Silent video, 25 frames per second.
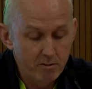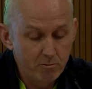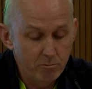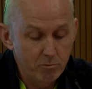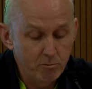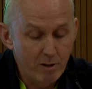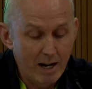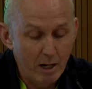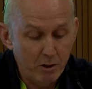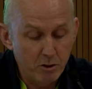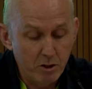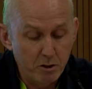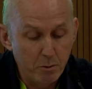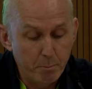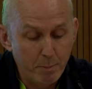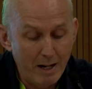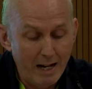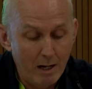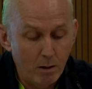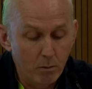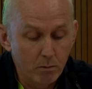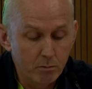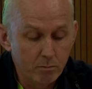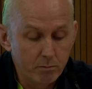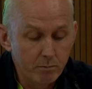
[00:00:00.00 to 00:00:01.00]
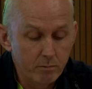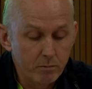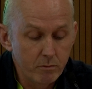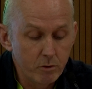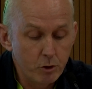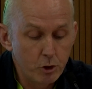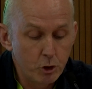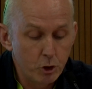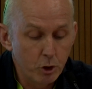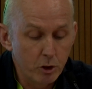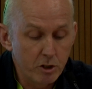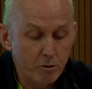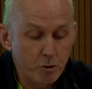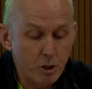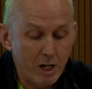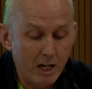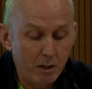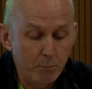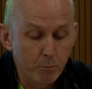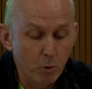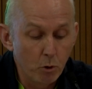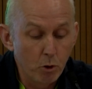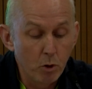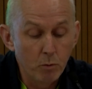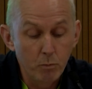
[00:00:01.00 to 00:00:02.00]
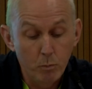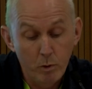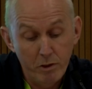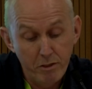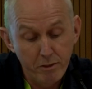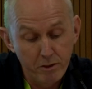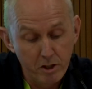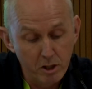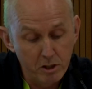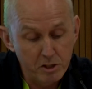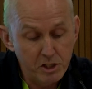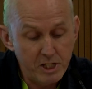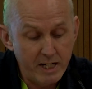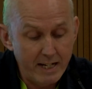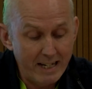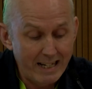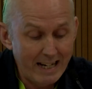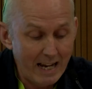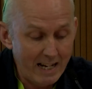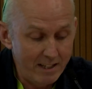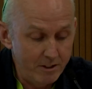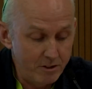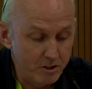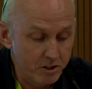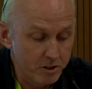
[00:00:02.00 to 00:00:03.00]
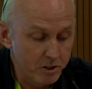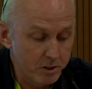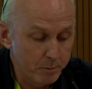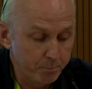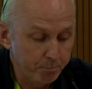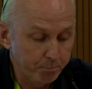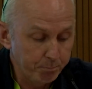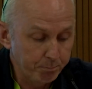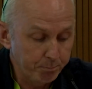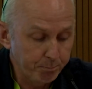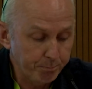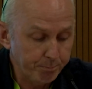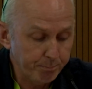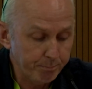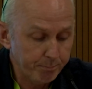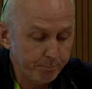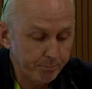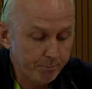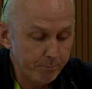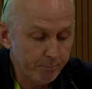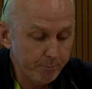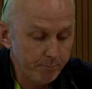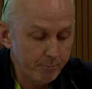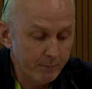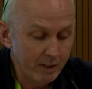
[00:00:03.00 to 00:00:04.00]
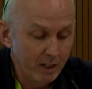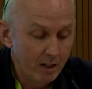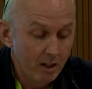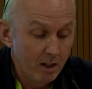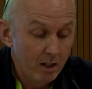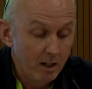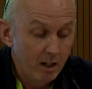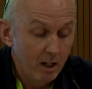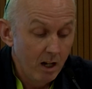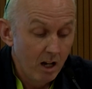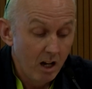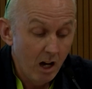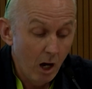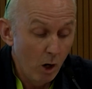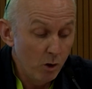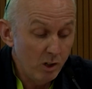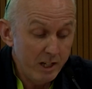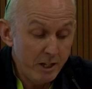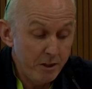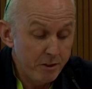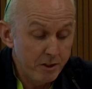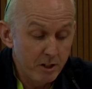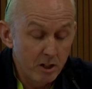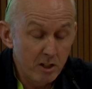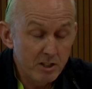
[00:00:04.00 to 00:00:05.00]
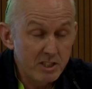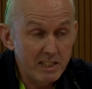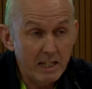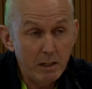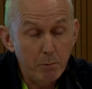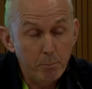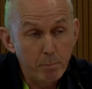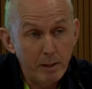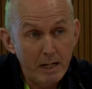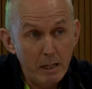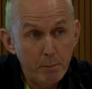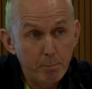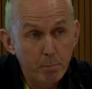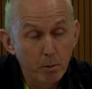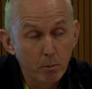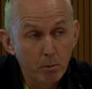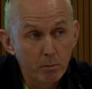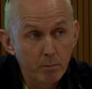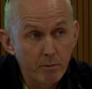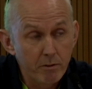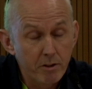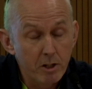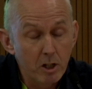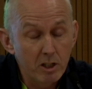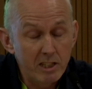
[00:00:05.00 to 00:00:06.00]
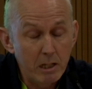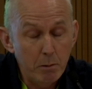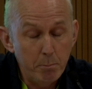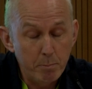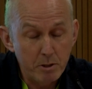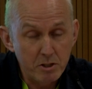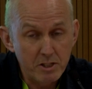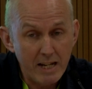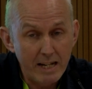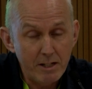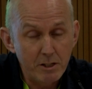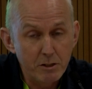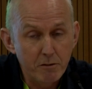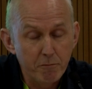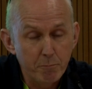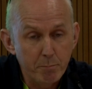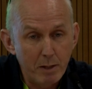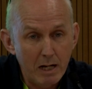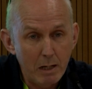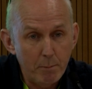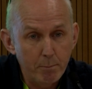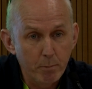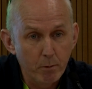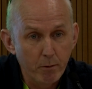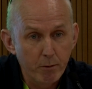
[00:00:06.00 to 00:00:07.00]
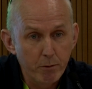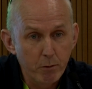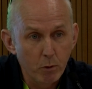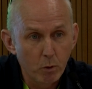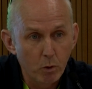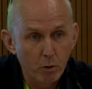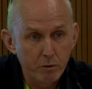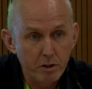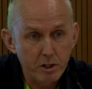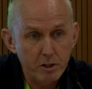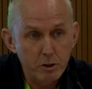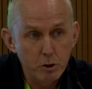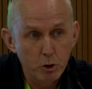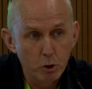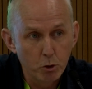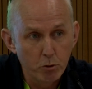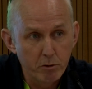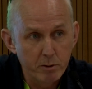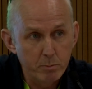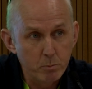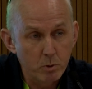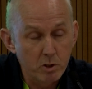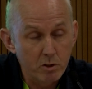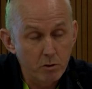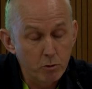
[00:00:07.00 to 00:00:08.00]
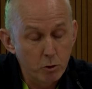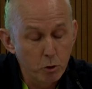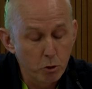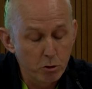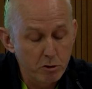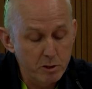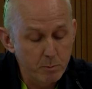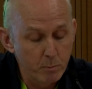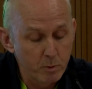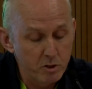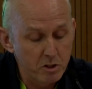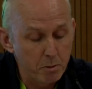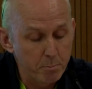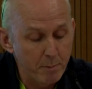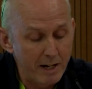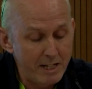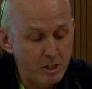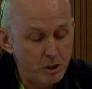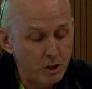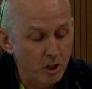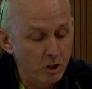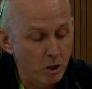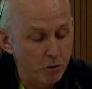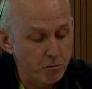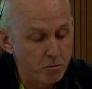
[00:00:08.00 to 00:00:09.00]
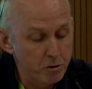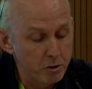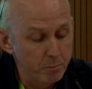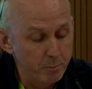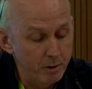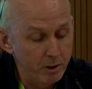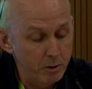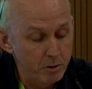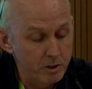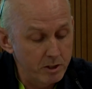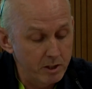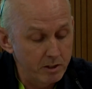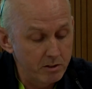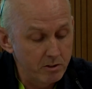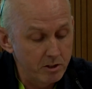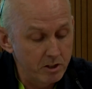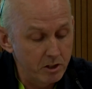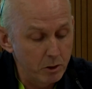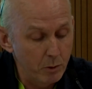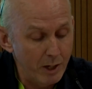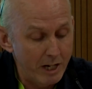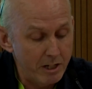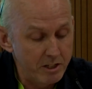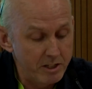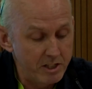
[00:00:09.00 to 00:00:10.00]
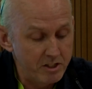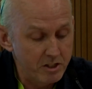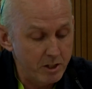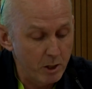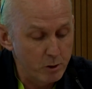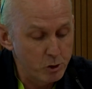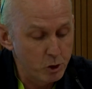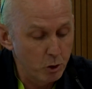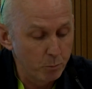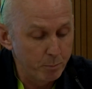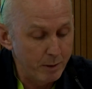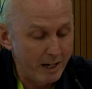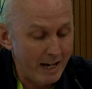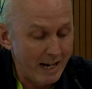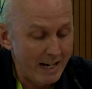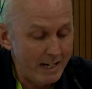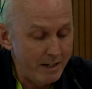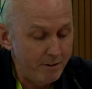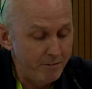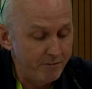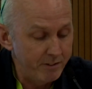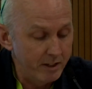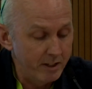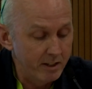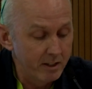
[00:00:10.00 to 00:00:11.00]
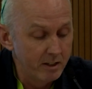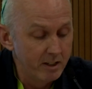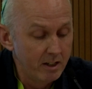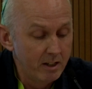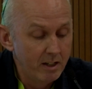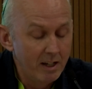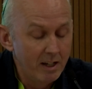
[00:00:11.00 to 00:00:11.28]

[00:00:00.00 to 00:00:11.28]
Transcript: round and about should attract more, with 30% against. Only 13% of people thought that tourism was a major contributor to antisocial behaviour,